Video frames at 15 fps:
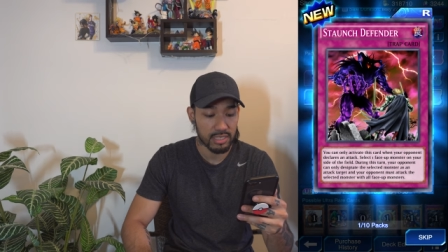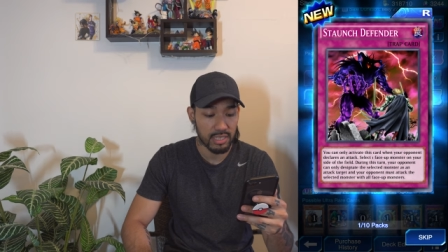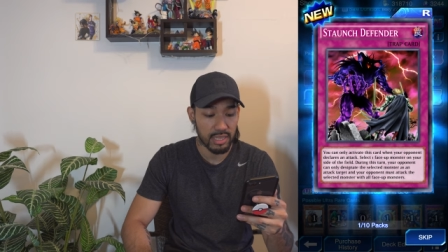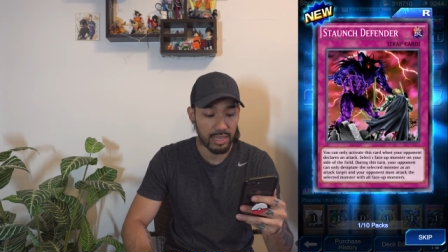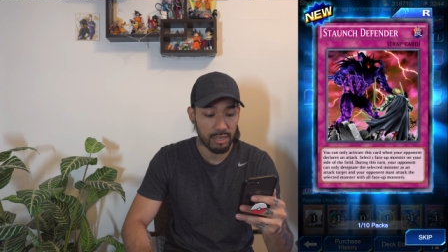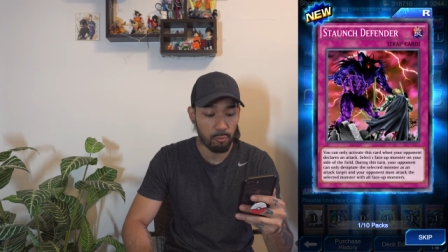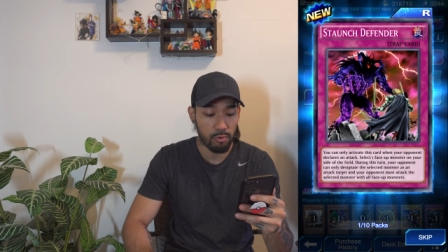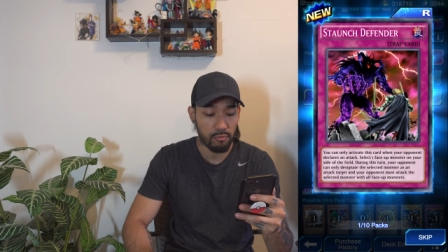
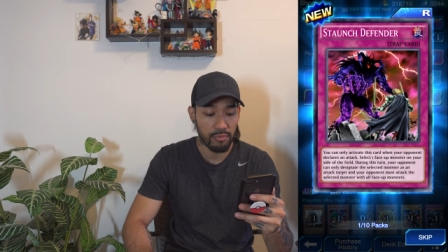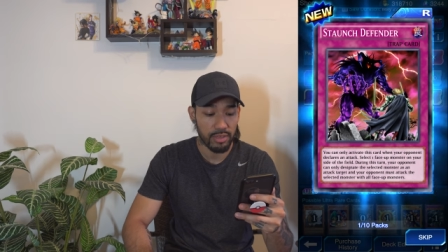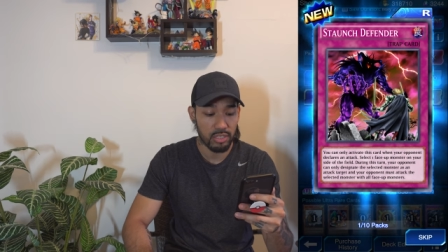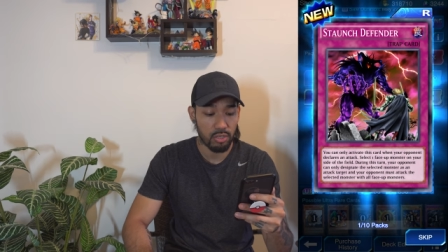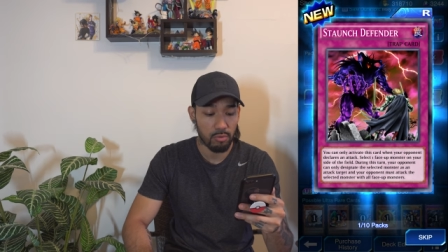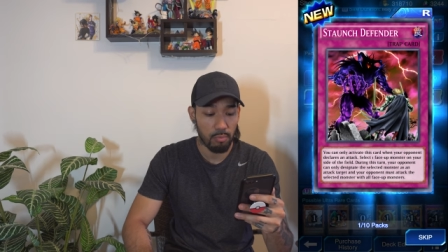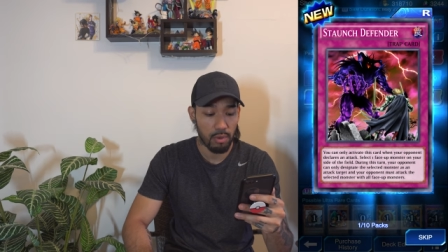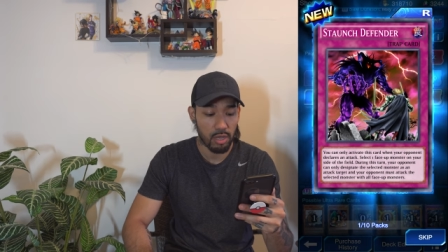Select one
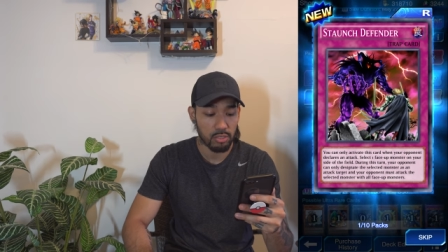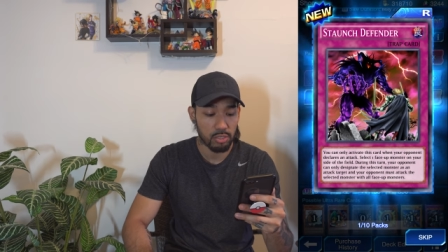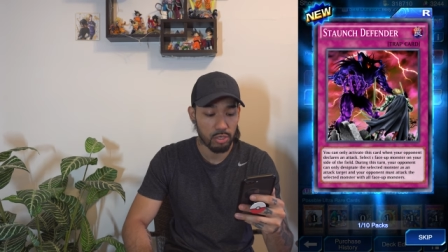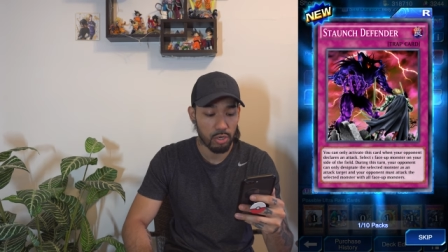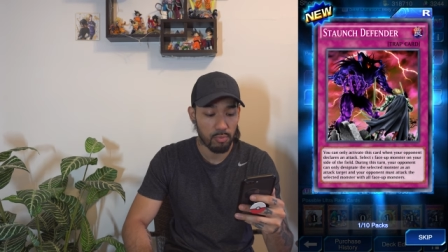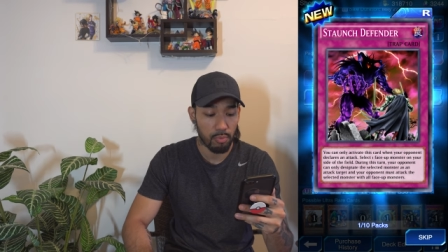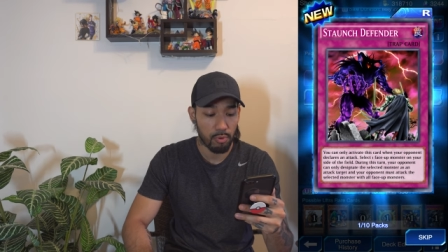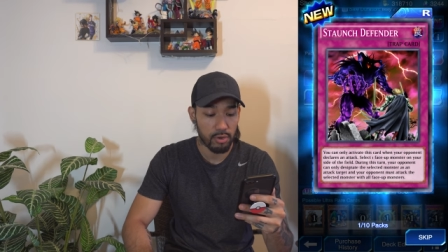face-up monster
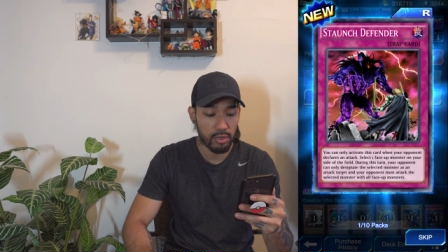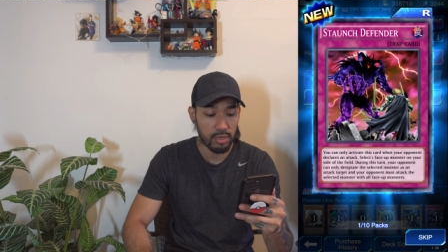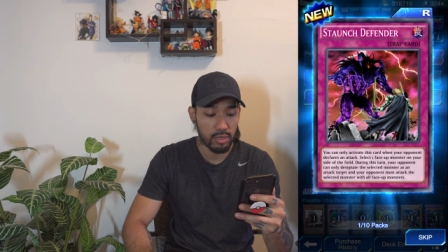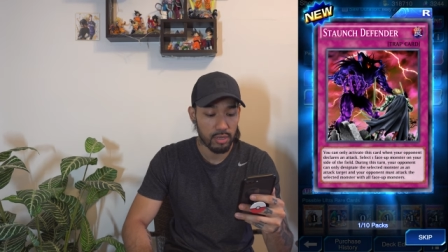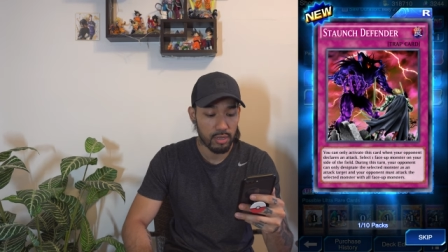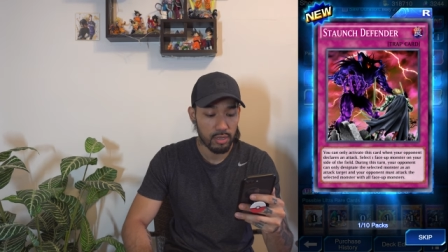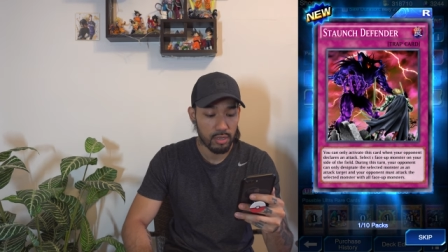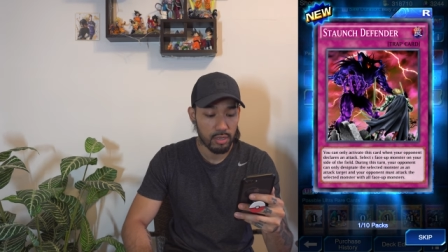your opponent
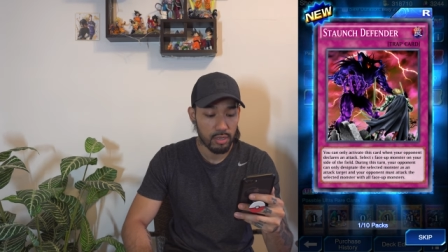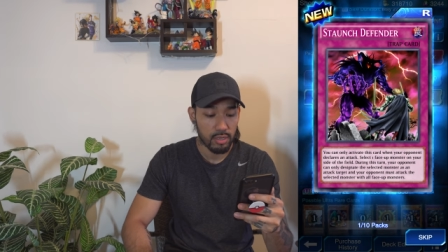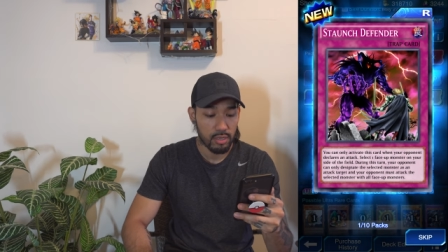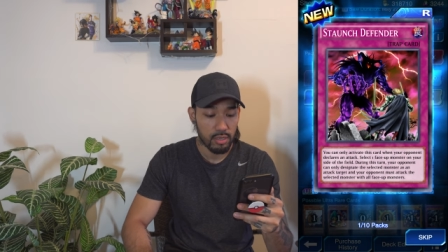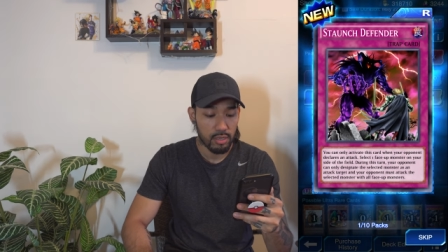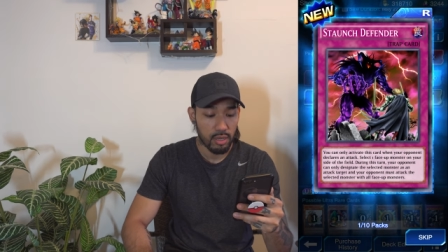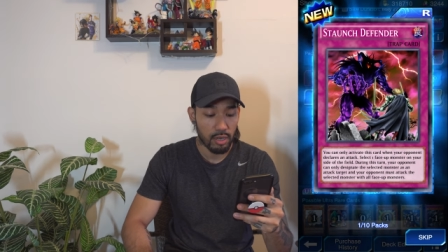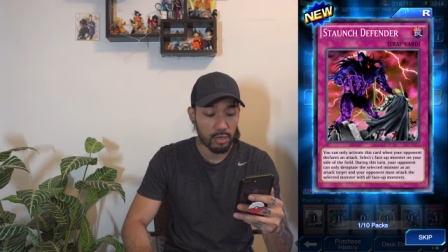
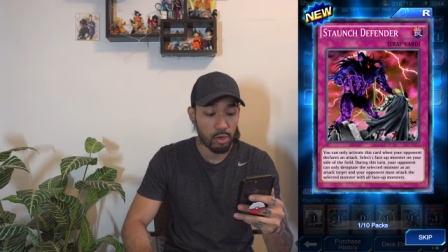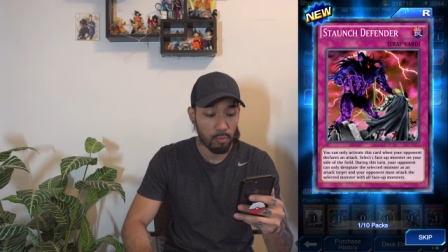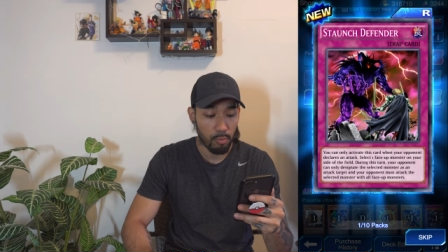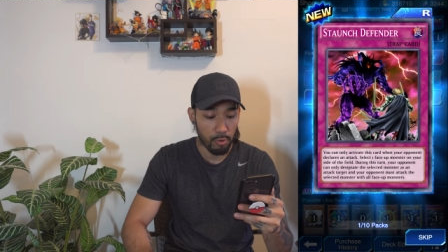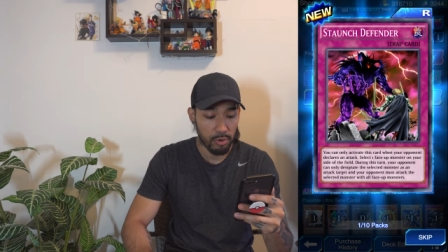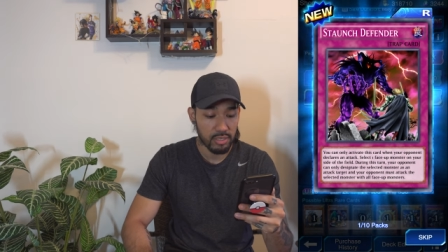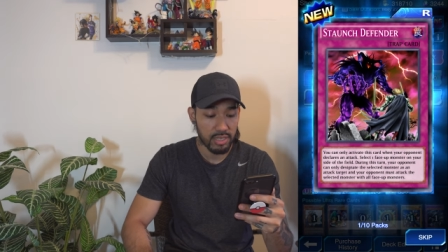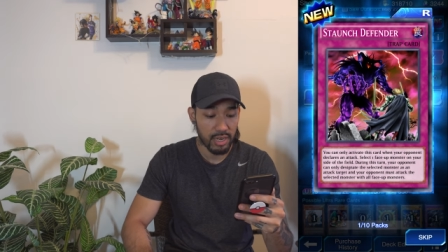on your
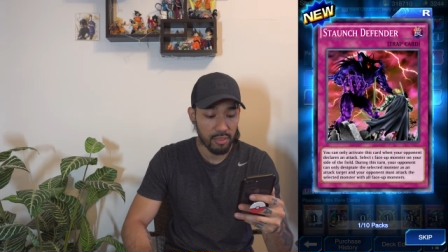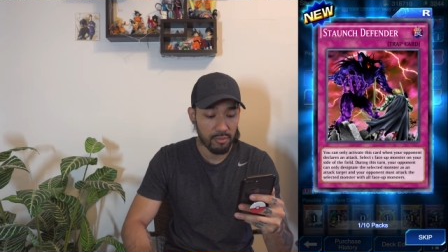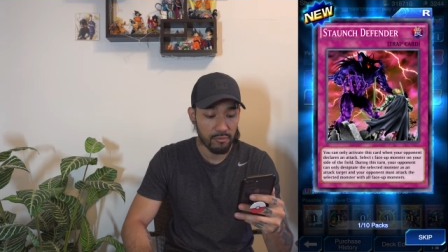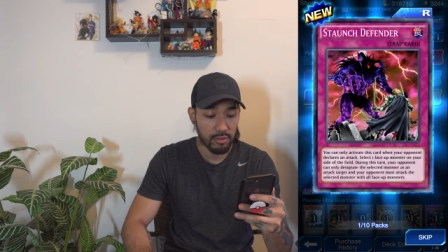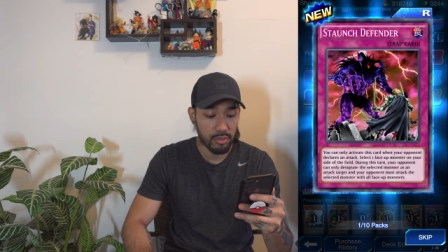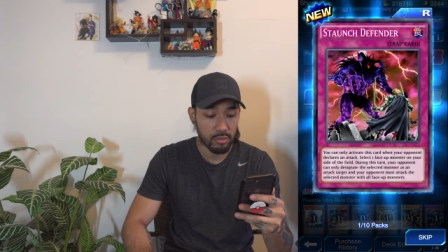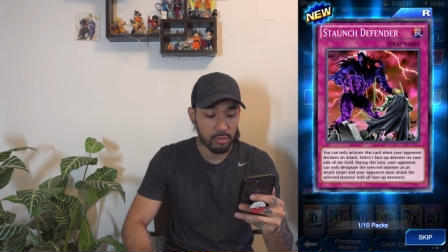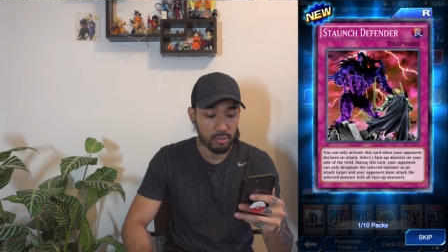opponent's side of the
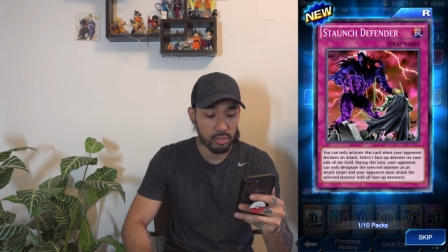field.